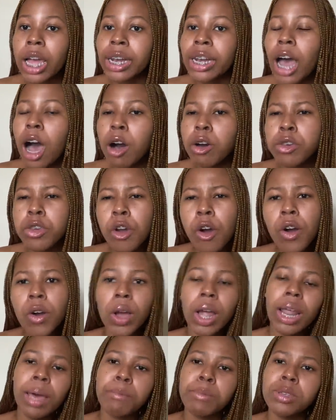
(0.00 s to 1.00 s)
Now your
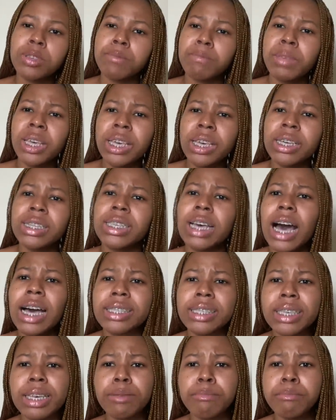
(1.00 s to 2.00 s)
collab with me is
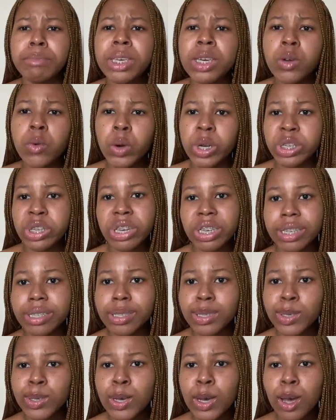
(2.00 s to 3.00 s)
asking me
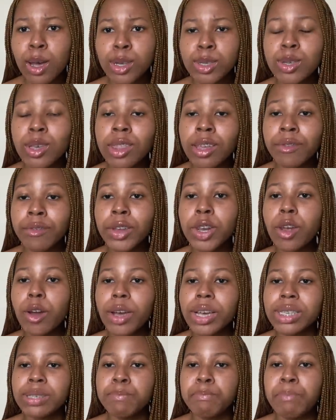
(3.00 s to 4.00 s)
questions. So the video
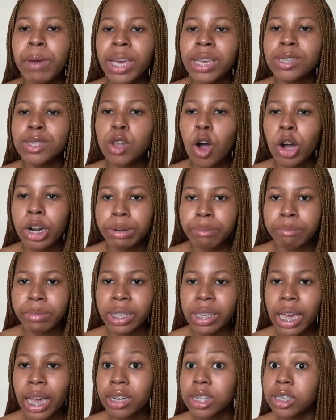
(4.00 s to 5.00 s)
is based on
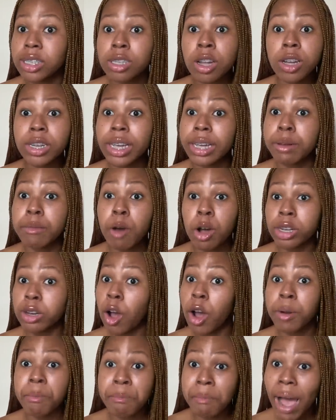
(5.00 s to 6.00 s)
me and it's not
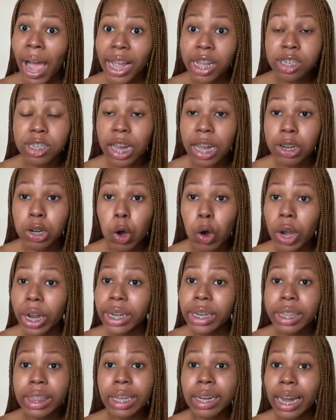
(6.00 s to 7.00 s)
on my channel or
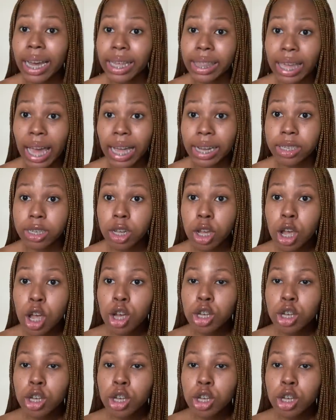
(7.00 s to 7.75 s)
anything like that.